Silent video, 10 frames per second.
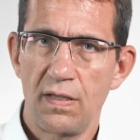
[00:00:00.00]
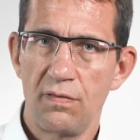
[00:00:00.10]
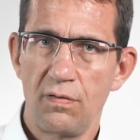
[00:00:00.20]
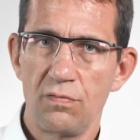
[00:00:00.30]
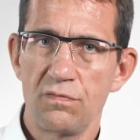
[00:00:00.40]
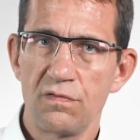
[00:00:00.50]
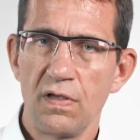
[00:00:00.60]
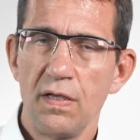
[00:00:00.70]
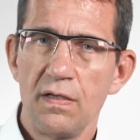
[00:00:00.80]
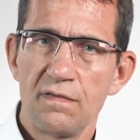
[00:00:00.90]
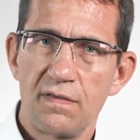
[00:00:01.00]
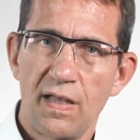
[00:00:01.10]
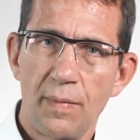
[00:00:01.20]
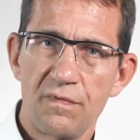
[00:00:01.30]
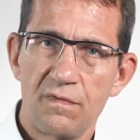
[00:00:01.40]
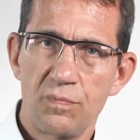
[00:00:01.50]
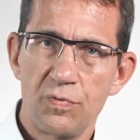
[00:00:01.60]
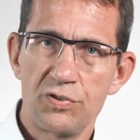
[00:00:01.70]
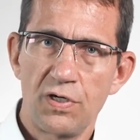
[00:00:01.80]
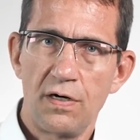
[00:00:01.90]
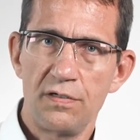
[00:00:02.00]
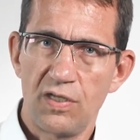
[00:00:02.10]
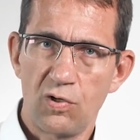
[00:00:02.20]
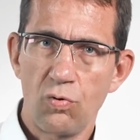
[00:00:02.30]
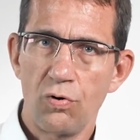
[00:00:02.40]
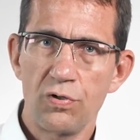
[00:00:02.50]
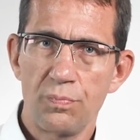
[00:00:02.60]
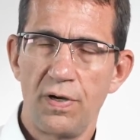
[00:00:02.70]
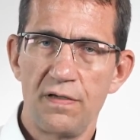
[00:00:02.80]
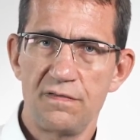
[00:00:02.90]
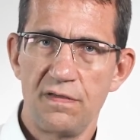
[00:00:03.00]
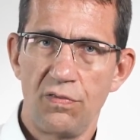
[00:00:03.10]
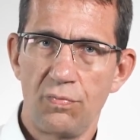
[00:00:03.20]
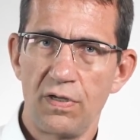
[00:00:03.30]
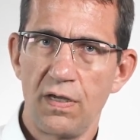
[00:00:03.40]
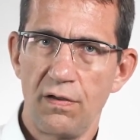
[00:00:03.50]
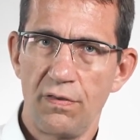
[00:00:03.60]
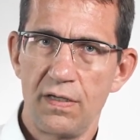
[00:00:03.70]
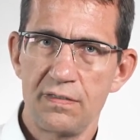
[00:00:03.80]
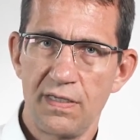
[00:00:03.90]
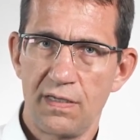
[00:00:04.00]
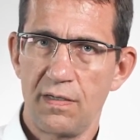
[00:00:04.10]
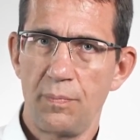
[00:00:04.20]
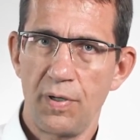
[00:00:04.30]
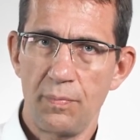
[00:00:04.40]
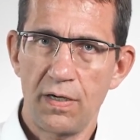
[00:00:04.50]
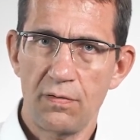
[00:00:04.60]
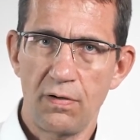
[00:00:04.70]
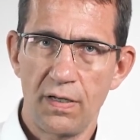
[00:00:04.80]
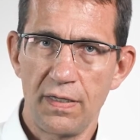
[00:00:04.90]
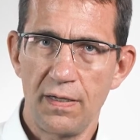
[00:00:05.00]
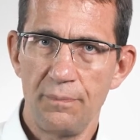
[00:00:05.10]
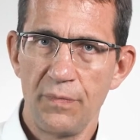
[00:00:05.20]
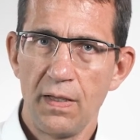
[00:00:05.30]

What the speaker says: and those synapses which are decored by C3 are then taken up by microglia.